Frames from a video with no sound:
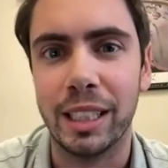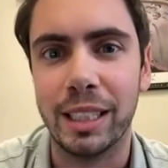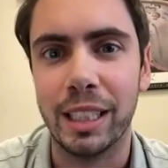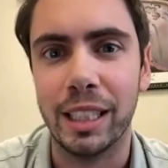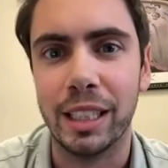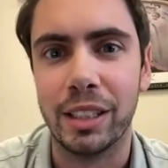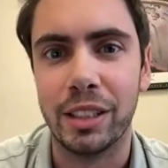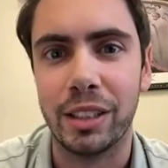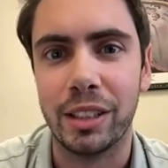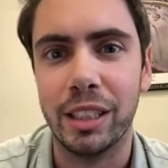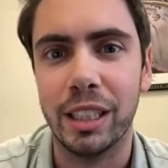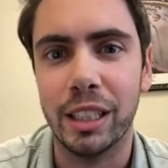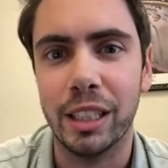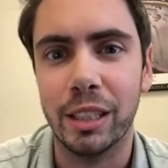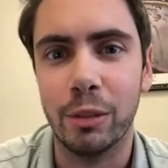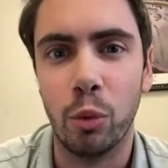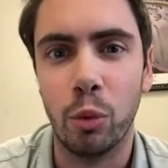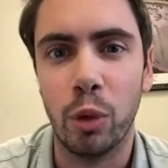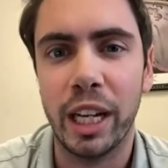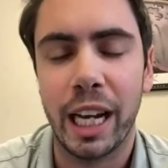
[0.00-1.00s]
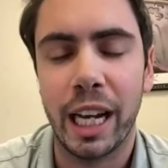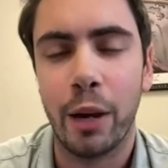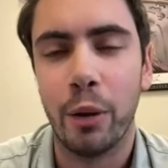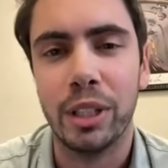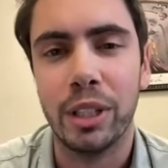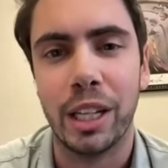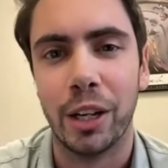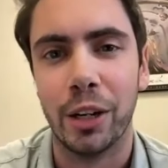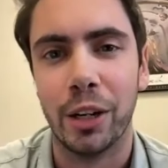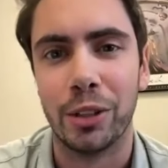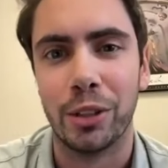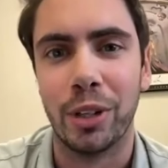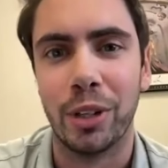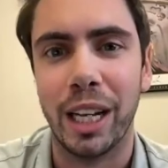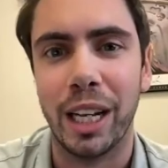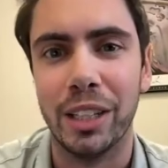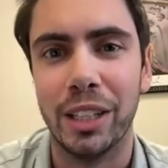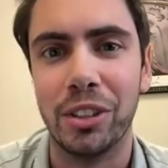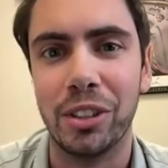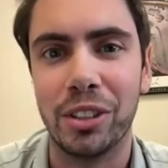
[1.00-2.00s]
The way I would
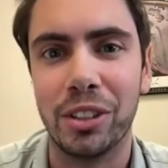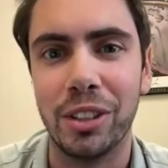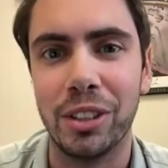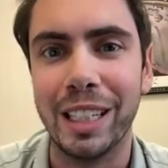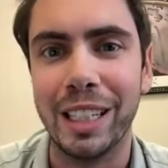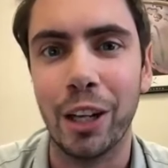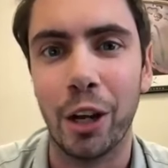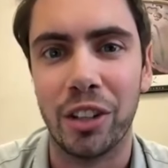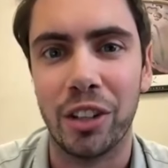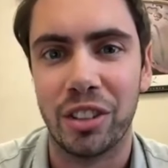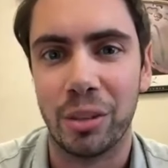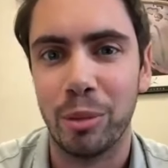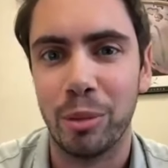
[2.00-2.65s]
characterize ERs,